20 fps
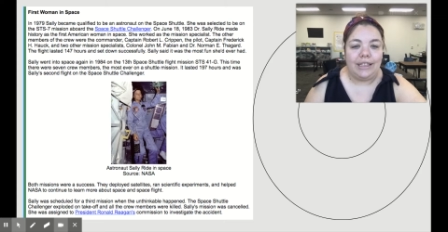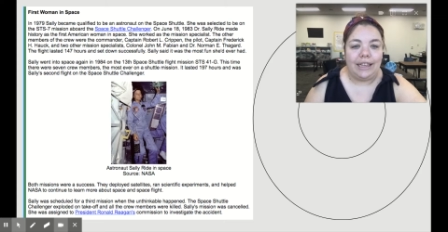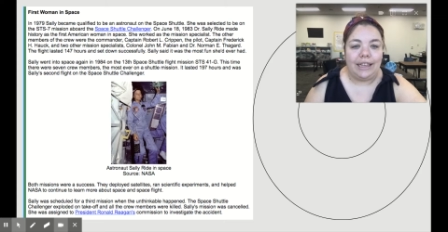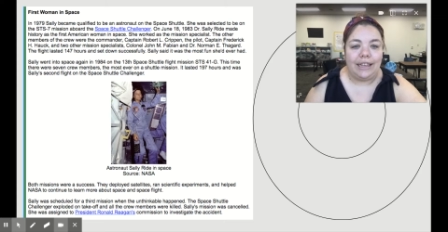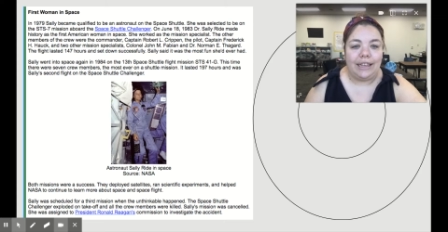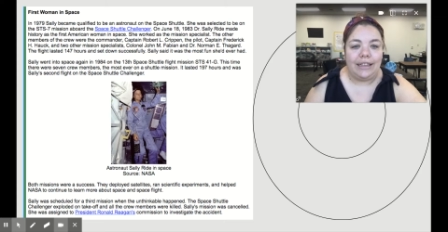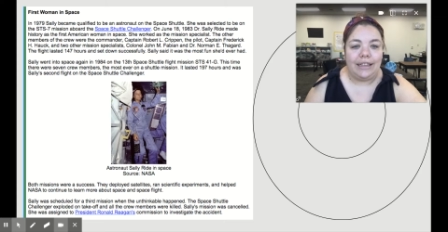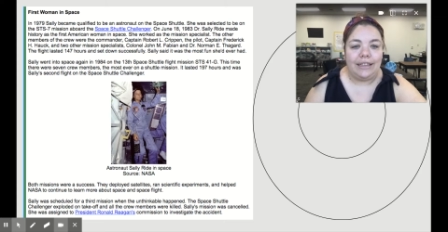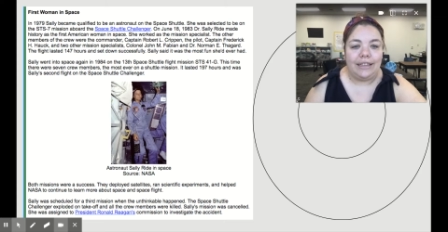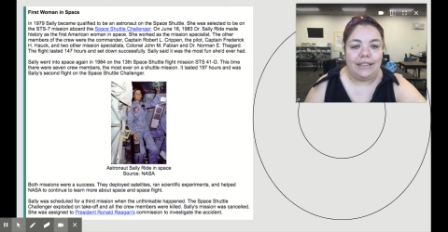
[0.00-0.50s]

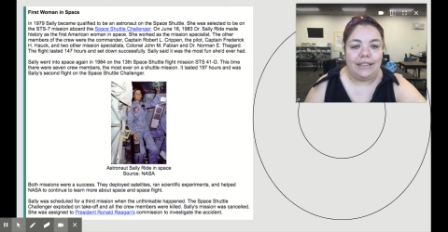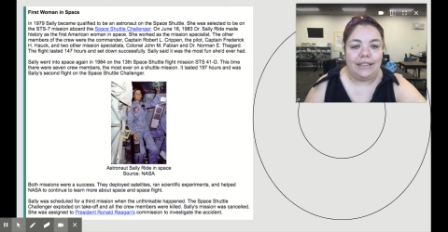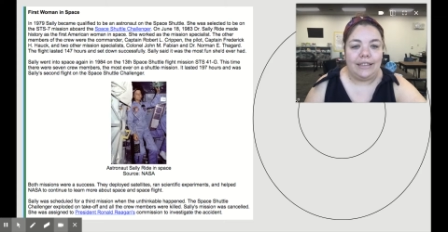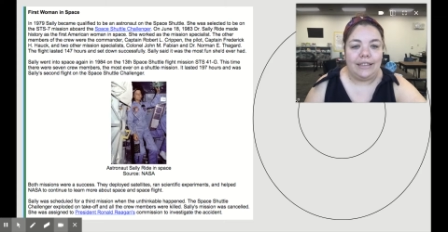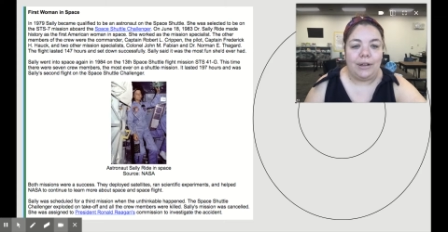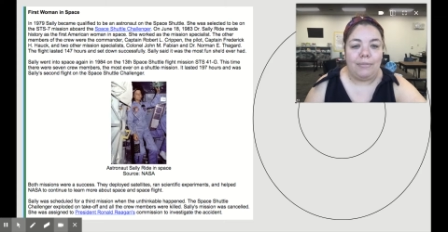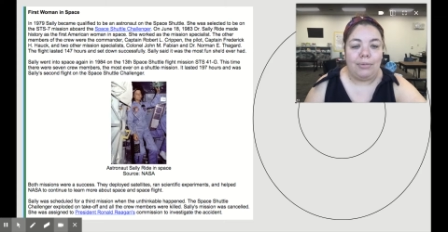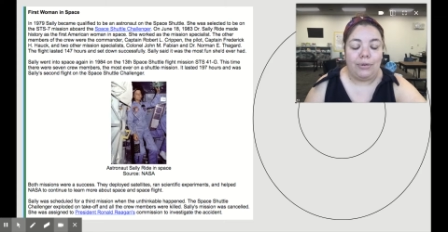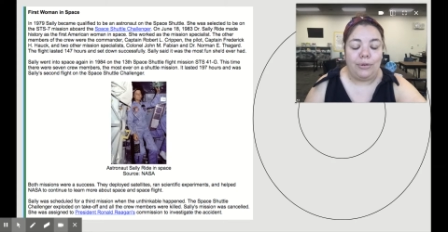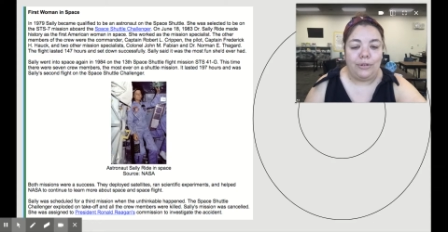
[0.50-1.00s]
and some
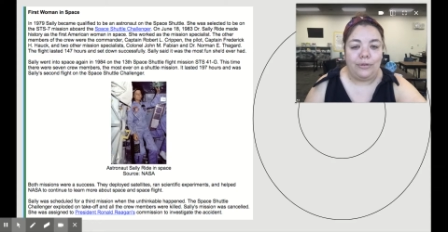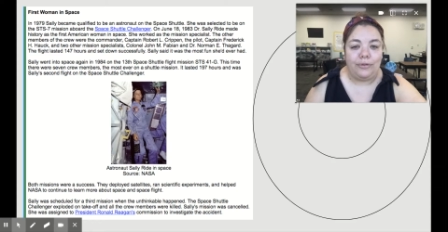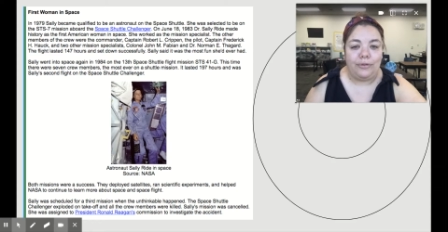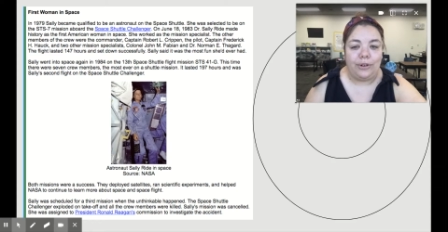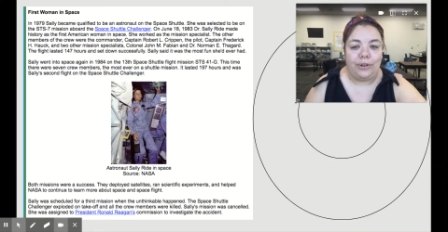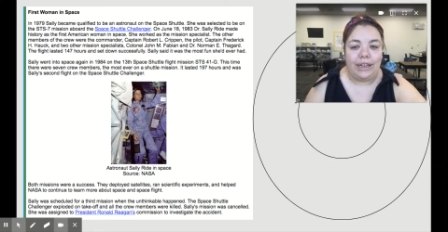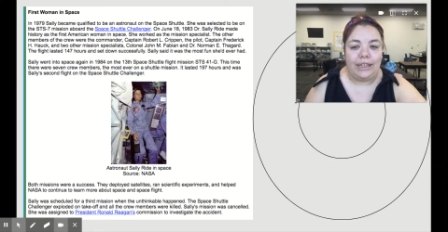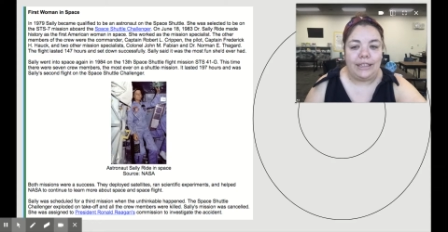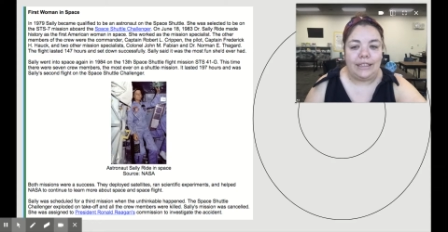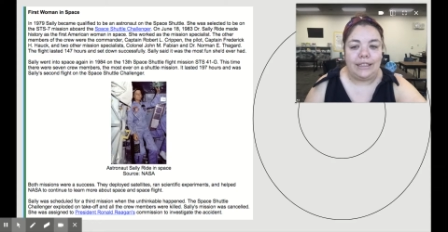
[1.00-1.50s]
important
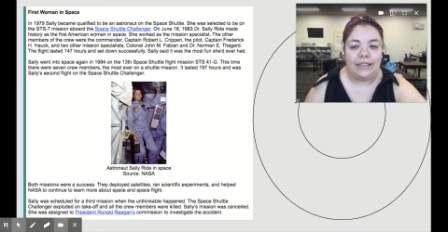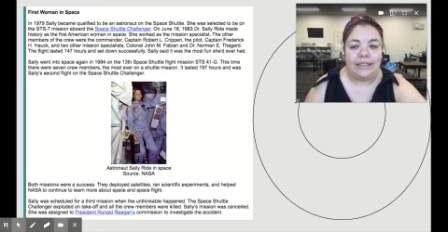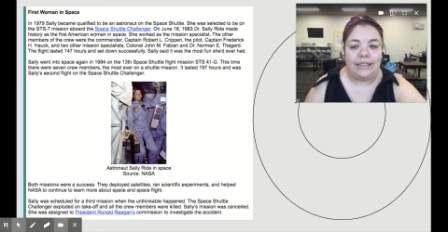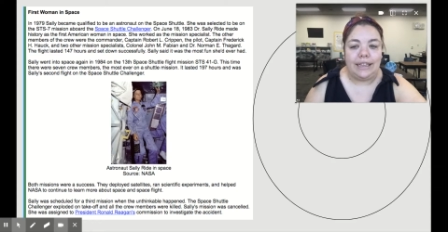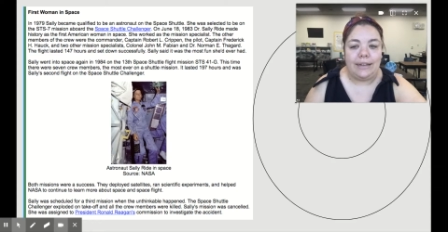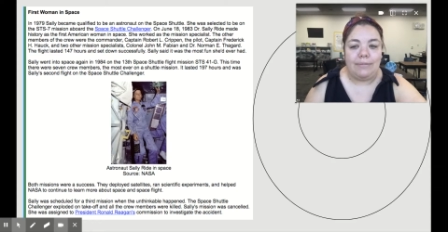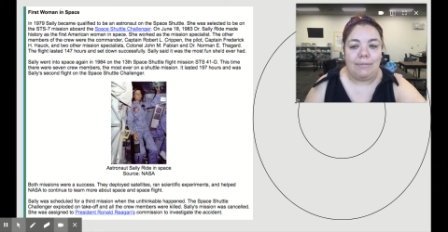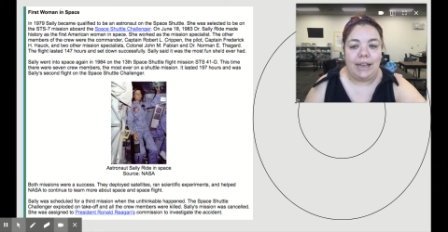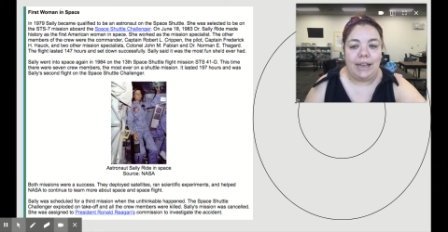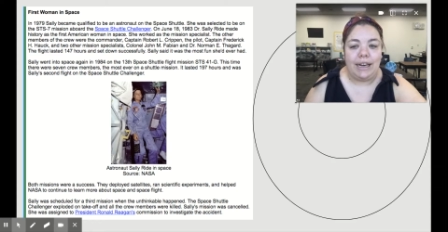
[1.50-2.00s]
phrases
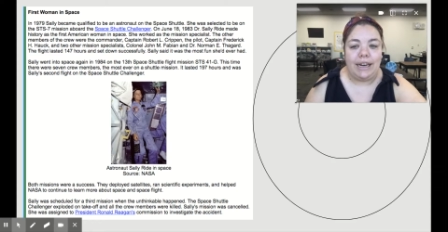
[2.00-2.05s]
like made